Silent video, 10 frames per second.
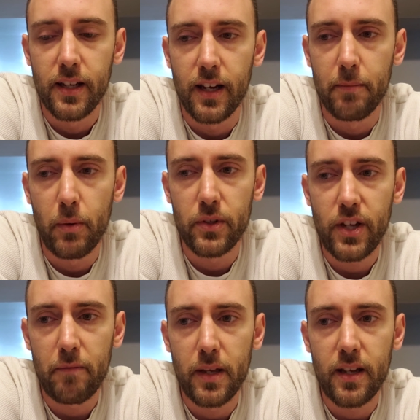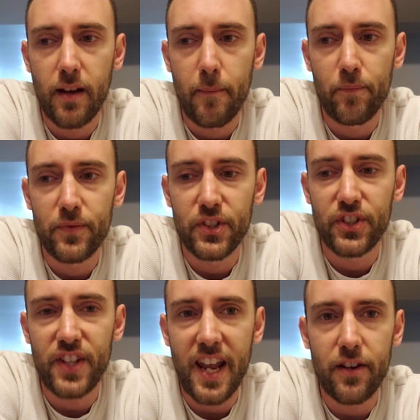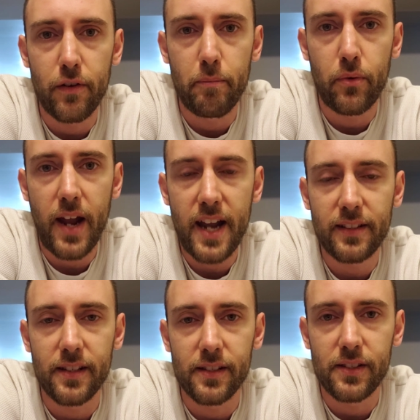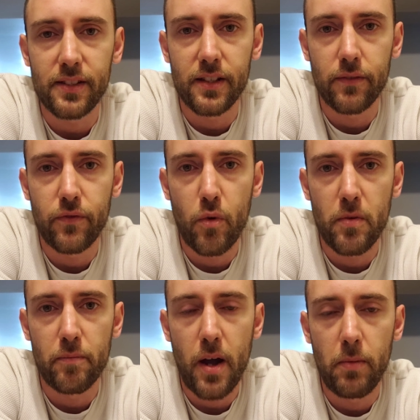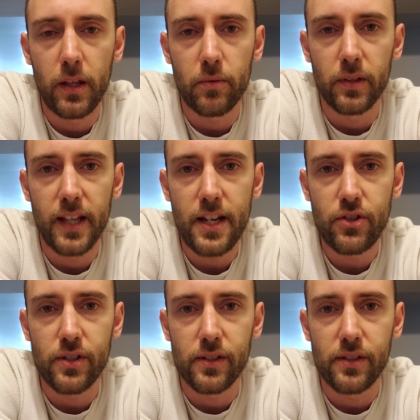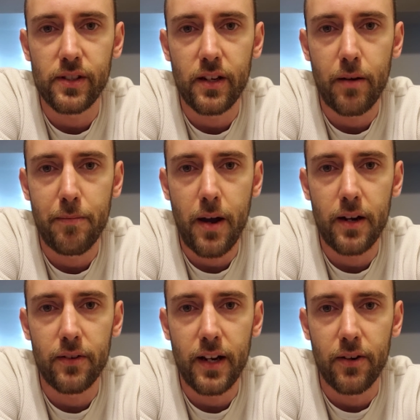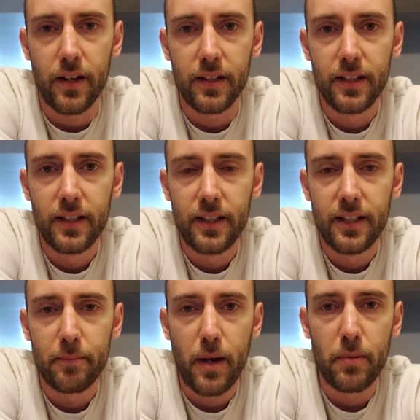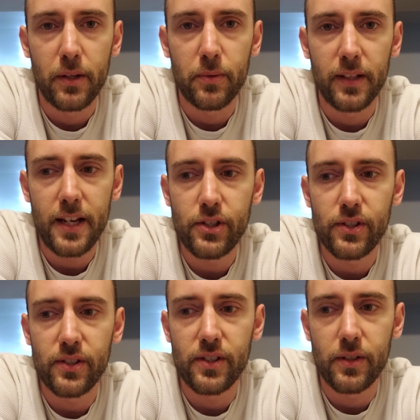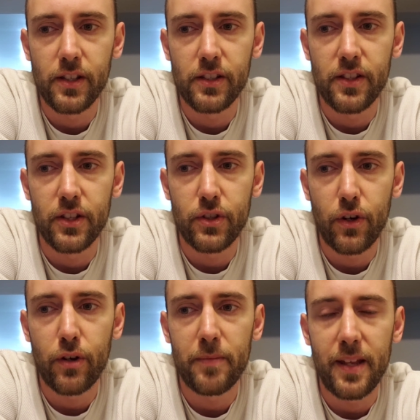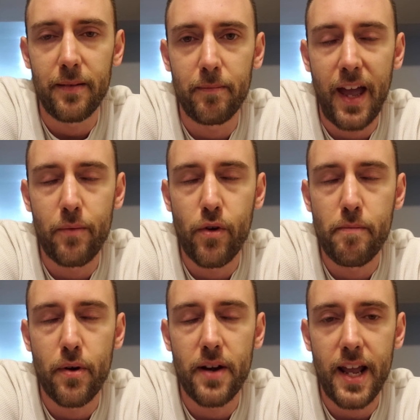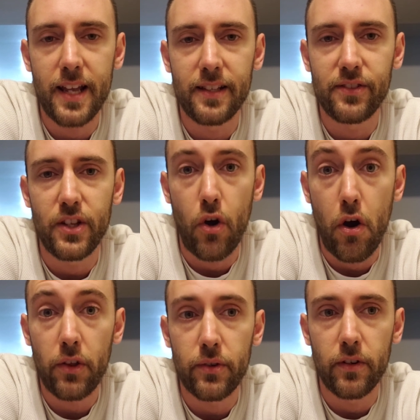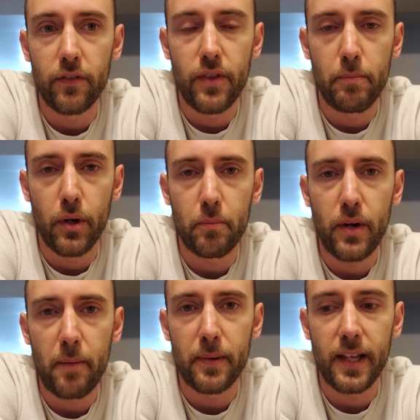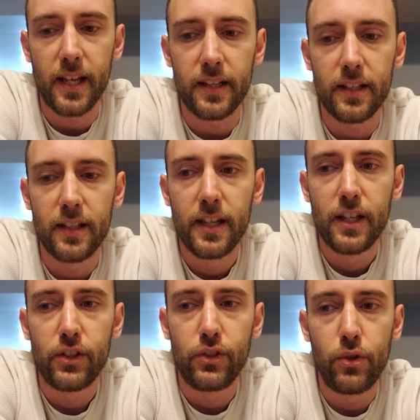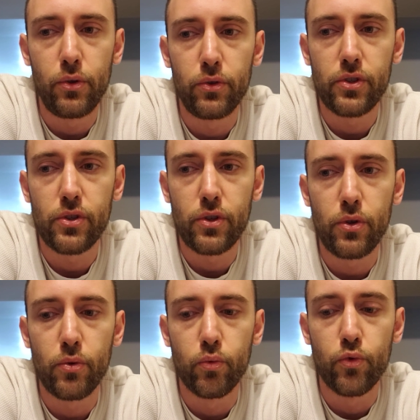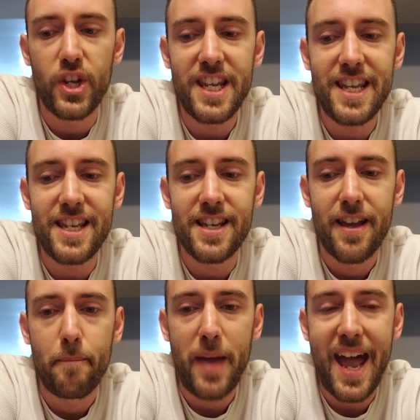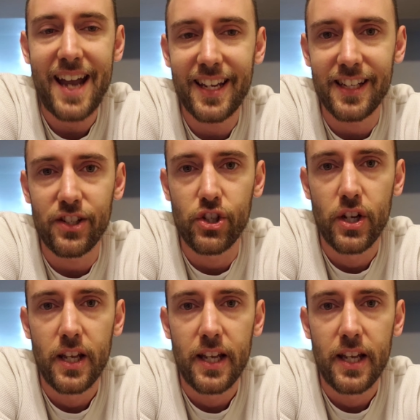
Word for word: uh, but which have become standard practice in the form of public relations in our modern era. Public relations is the term that Edward Bernays, the author of the book Propaganda, used to repackage